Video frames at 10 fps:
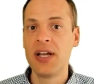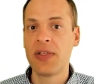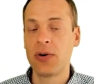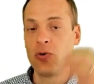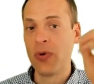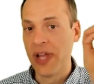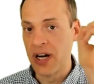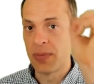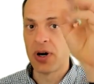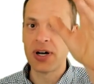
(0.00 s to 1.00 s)
through their
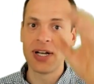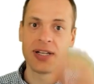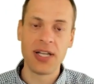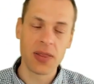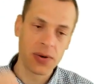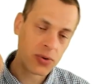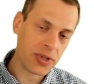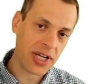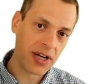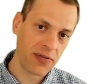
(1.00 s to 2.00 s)
marketing, through
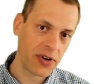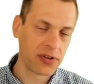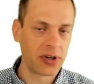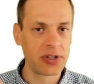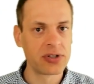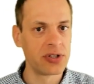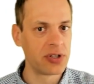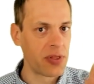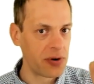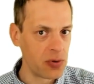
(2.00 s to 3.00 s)
their infrastructure,
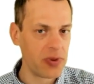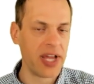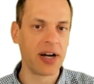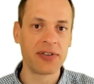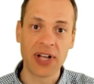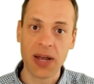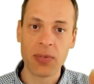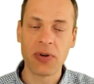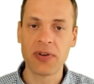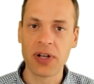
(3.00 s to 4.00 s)
through their
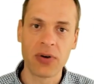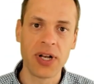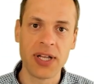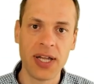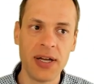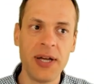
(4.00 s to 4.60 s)
cybersecurity.